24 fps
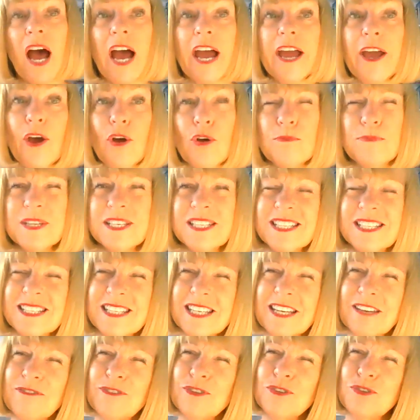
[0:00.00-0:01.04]
I hope this
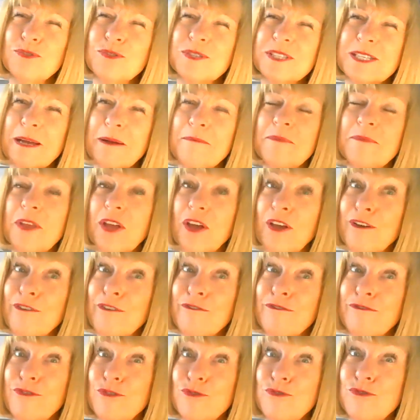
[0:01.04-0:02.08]
has given you some
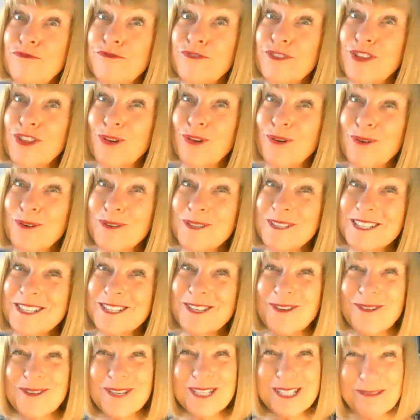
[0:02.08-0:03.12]
food for thought,
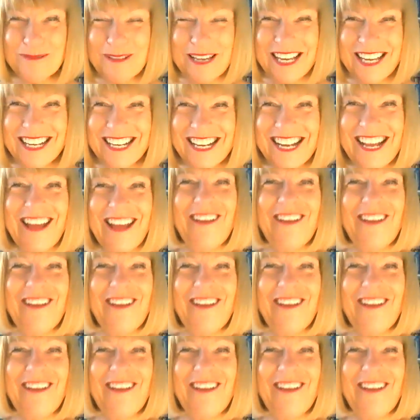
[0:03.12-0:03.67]
so to speak,